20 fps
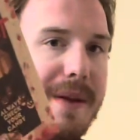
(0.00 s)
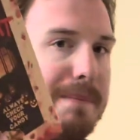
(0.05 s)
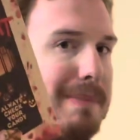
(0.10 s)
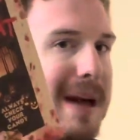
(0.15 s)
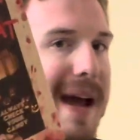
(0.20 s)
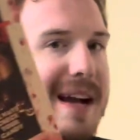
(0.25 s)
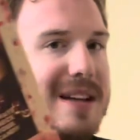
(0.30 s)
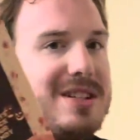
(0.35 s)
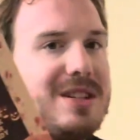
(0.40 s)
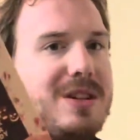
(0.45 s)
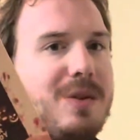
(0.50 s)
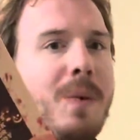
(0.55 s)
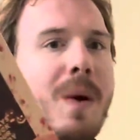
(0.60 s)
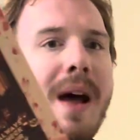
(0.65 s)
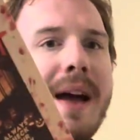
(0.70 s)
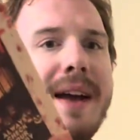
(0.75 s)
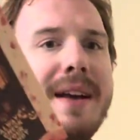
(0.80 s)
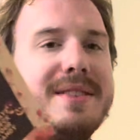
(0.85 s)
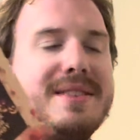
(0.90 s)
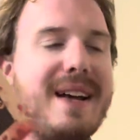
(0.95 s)
packaging
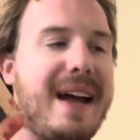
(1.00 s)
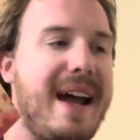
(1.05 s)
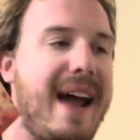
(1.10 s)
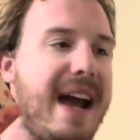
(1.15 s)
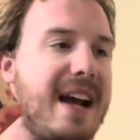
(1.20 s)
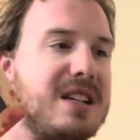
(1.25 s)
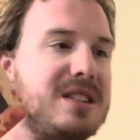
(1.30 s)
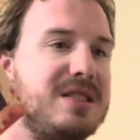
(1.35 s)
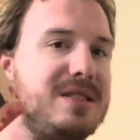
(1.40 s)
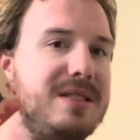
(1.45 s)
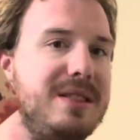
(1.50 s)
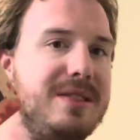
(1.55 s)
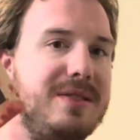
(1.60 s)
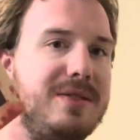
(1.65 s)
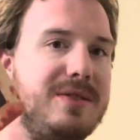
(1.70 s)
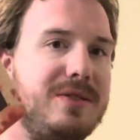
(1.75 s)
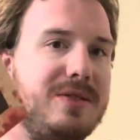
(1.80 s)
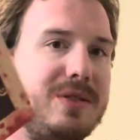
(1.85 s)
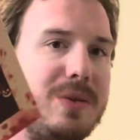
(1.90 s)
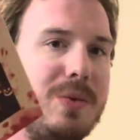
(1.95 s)
wise, I actually
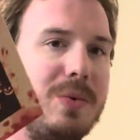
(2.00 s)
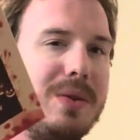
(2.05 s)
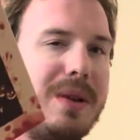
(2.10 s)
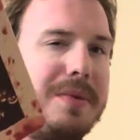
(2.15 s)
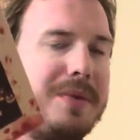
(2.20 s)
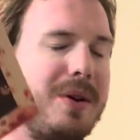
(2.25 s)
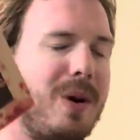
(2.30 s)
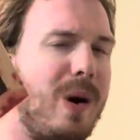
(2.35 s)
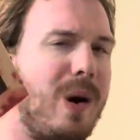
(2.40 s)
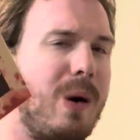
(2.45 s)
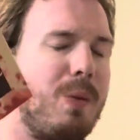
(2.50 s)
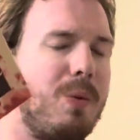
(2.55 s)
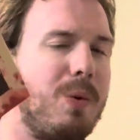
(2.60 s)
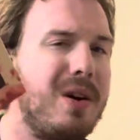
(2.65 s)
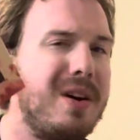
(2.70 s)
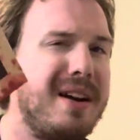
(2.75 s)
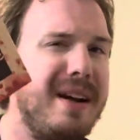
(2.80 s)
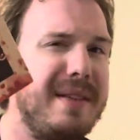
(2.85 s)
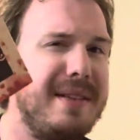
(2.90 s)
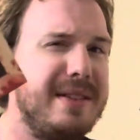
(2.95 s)
do love the
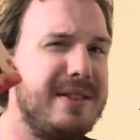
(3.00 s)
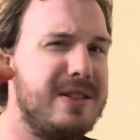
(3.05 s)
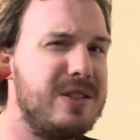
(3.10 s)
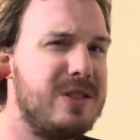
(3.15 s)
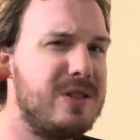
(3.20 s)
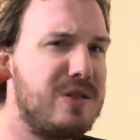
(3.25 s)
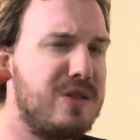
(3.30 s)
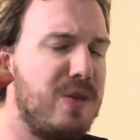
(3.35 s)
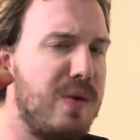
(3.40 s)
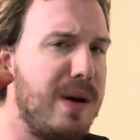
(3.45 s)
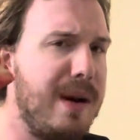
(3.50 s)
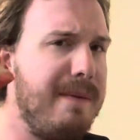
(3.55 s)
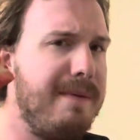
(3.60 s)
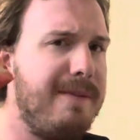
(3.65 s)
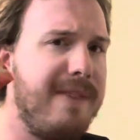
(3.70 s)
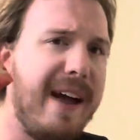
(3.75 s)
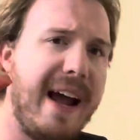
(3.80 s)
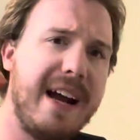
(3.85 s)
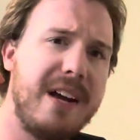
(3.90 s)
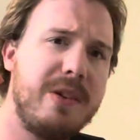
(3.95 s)
artwork of the Scream
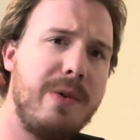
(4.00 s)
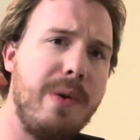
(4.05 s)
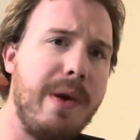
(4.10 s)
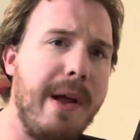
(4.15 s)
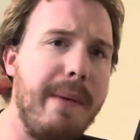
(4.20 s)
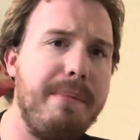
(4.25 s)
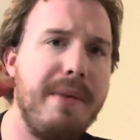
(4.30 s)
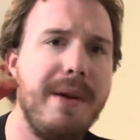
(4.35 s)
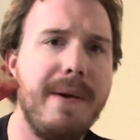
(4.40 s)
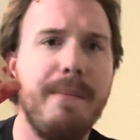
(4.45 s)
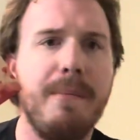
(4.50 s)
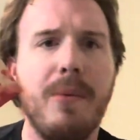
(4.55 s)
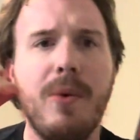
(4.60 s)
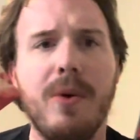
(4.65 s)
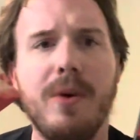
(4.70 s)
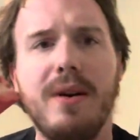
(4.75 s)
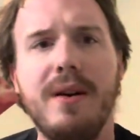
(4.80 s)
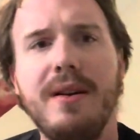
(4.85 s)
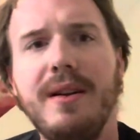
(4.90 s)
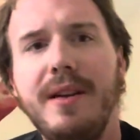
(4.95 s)
Factory a bit
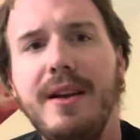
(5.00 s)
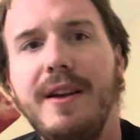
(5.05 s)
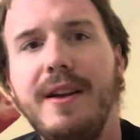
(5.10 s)
more.